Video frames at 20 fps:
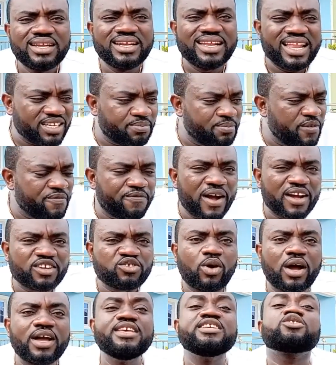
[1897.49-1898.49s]
let's be
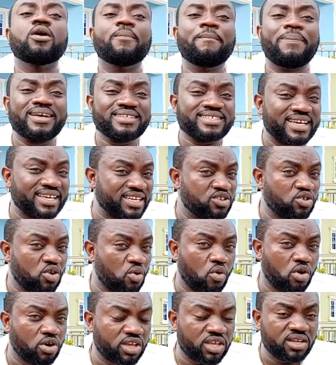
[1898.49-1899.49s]
factual. Is Obaseki
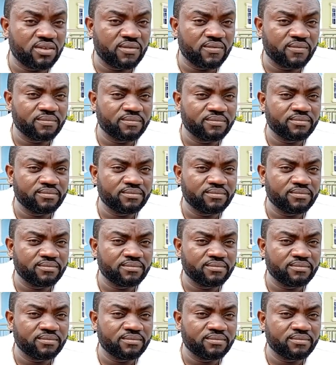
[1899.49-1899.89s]
not working?